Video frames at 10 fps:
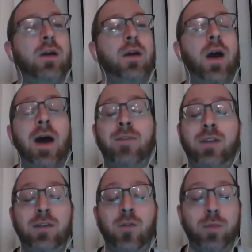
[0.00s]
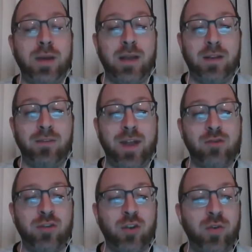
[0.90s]
Obviously, Formiga has the advantage
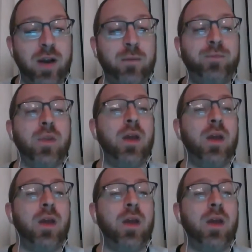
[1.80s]
on the ground.